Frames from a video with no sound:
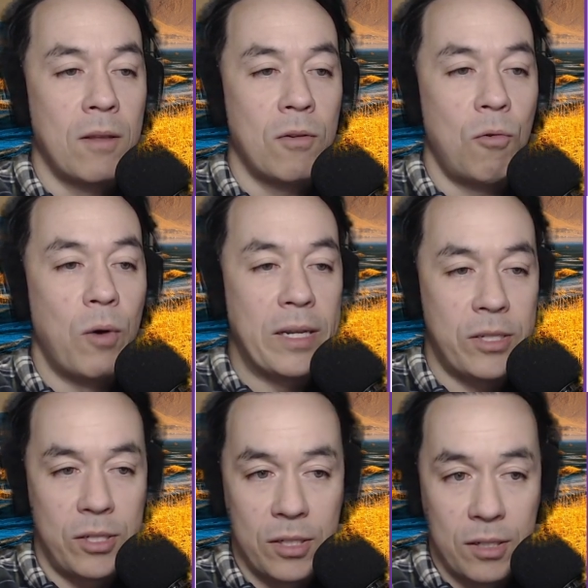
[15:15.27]

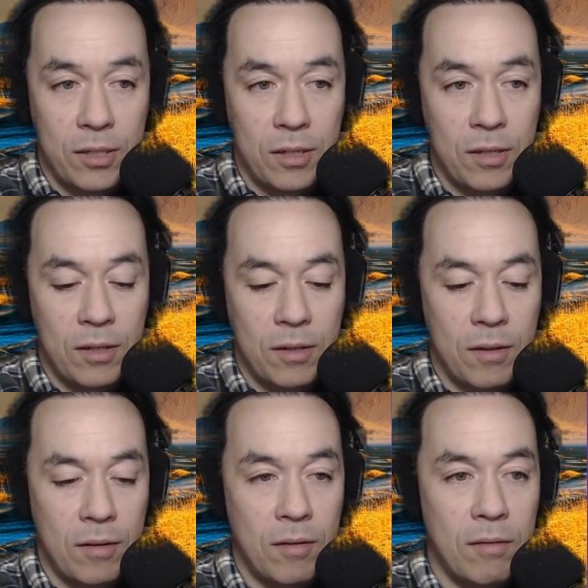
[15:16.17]
question
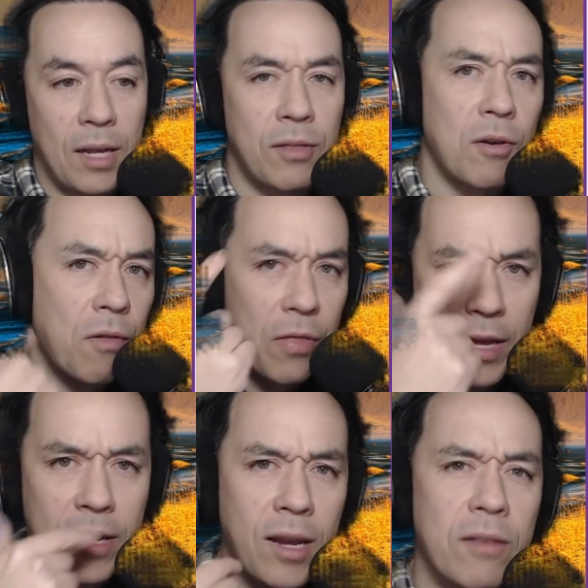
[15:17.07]
that they're
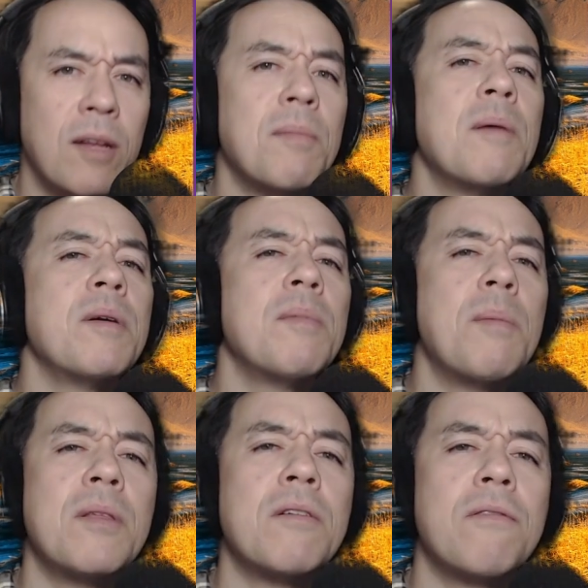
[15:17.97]
thinking, that
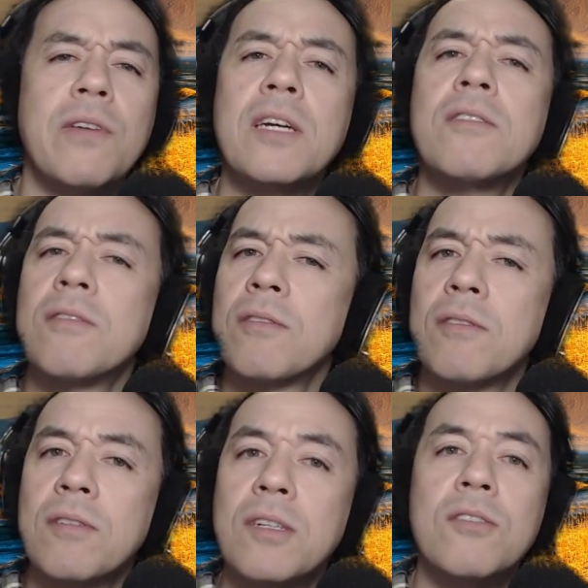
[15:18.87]
maybe their face
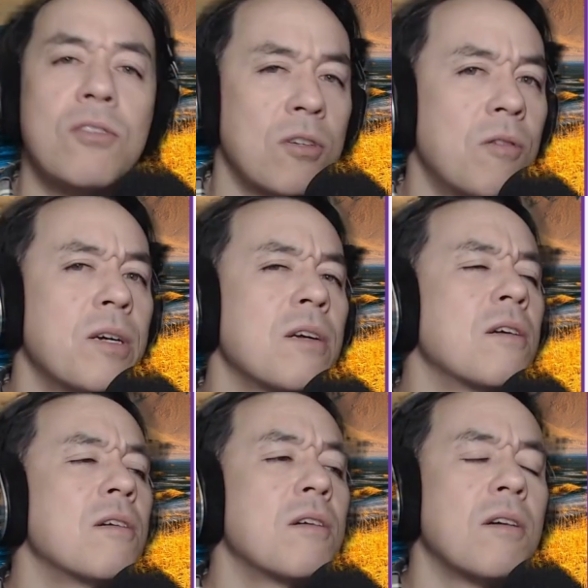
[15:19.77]
is
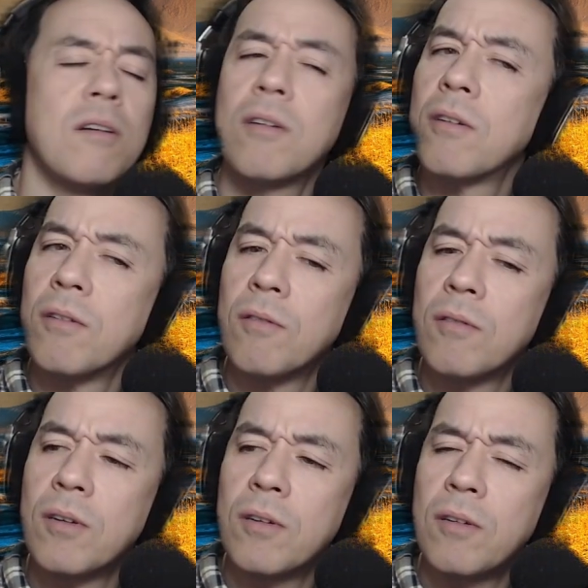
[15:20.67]
showing. Oh,
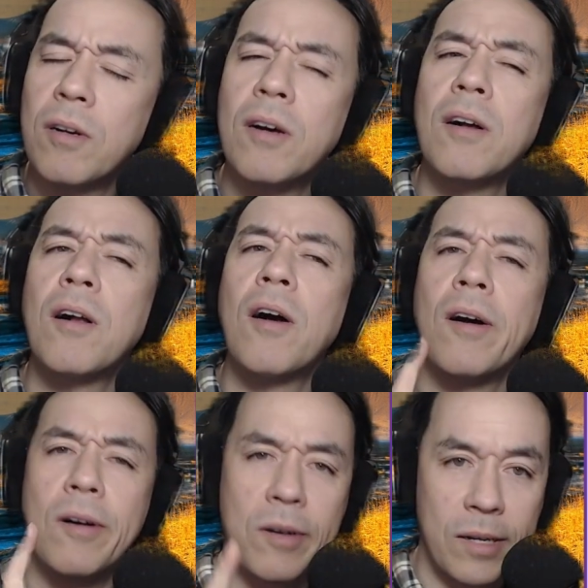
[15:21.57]

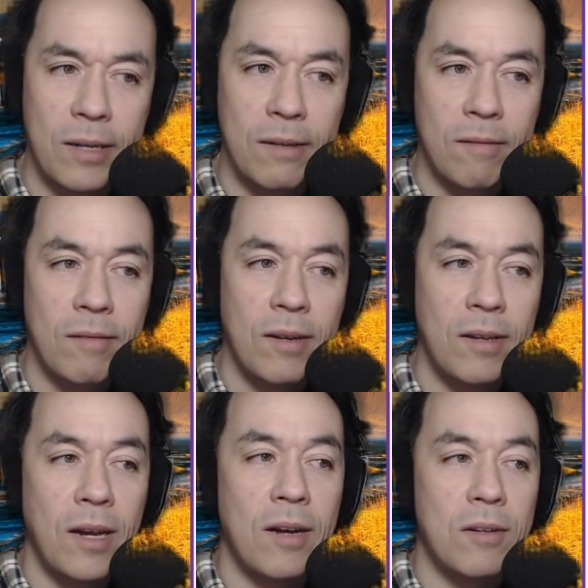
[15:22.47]
okay.
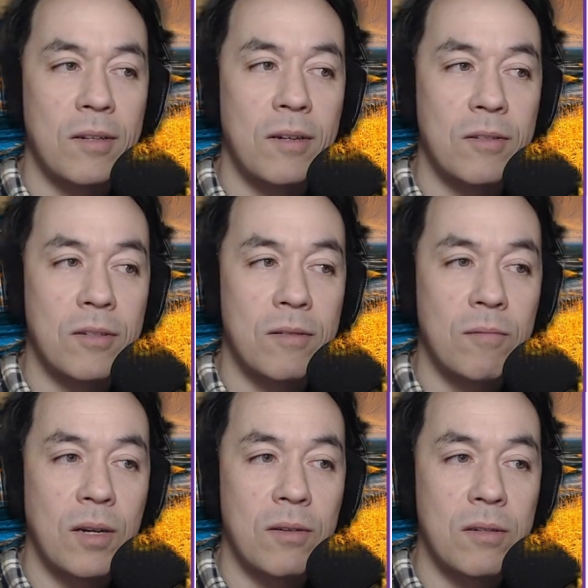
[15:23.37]
Yeah, I'll
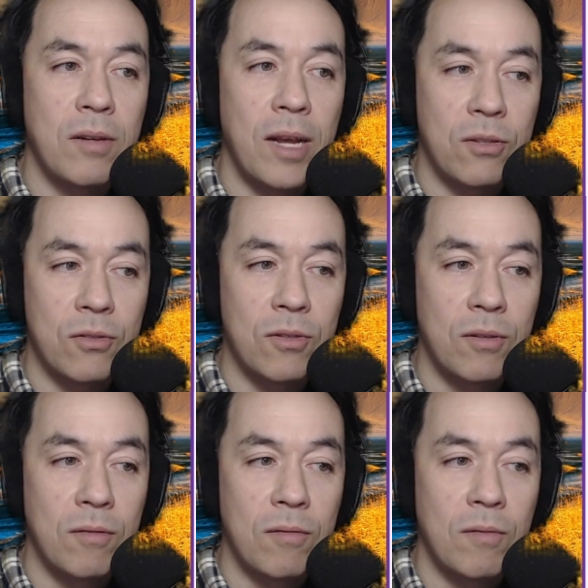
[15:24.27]

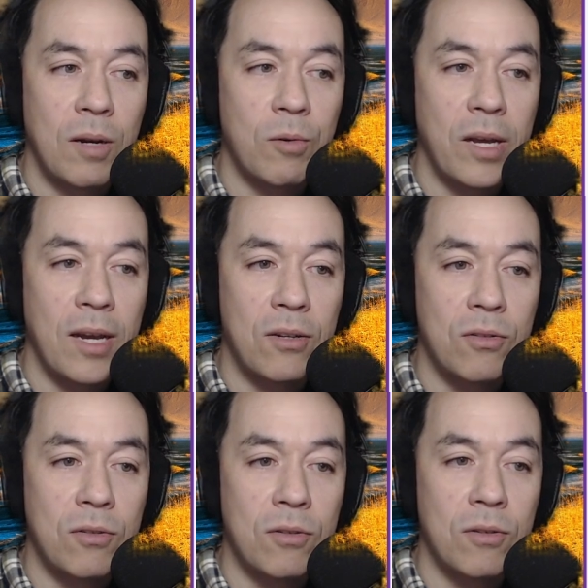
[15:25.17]
answer. I will
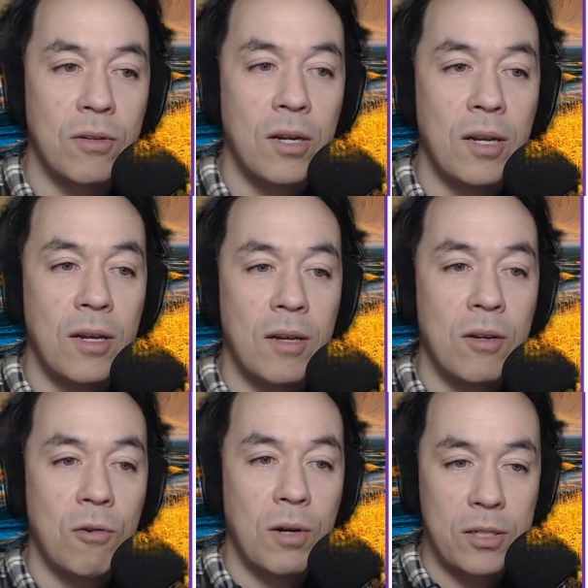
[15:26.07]
answer your
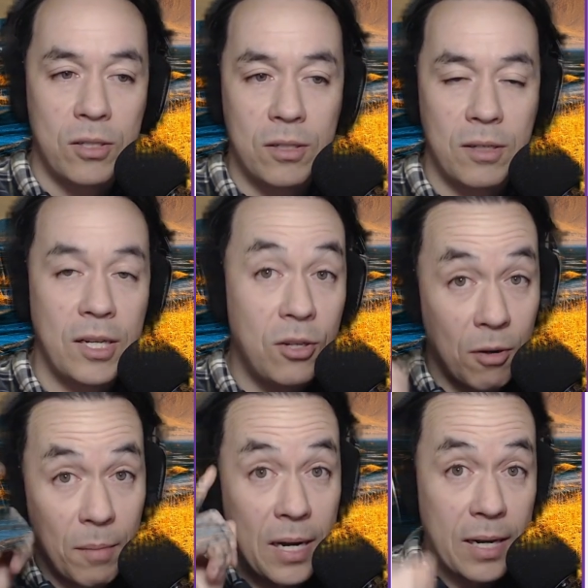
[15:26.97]
question in
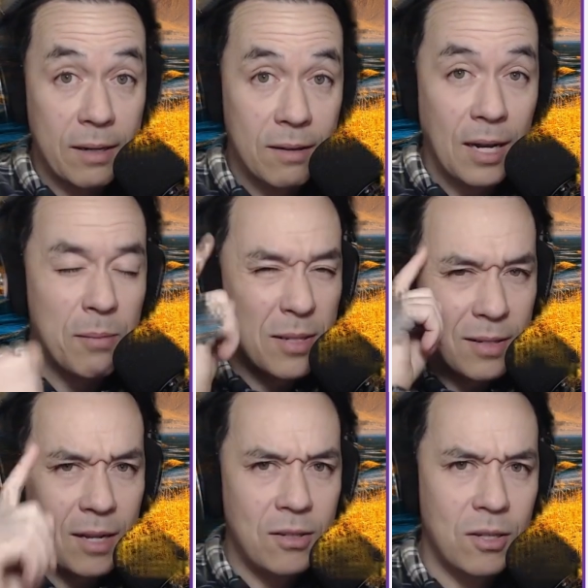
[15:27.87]
your mind. I'm
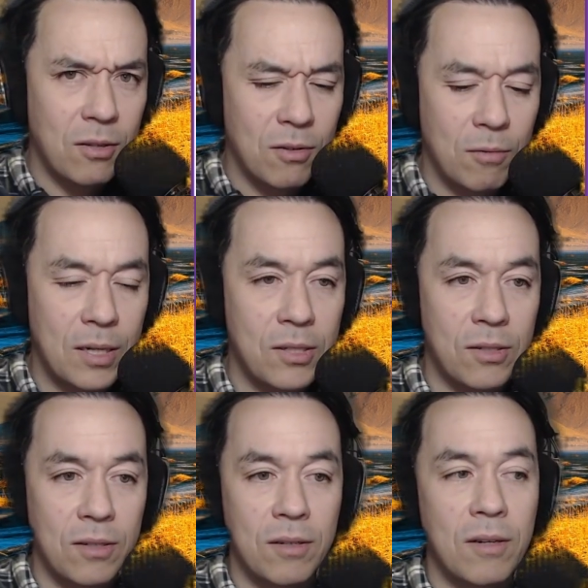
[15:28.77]
sensing your question.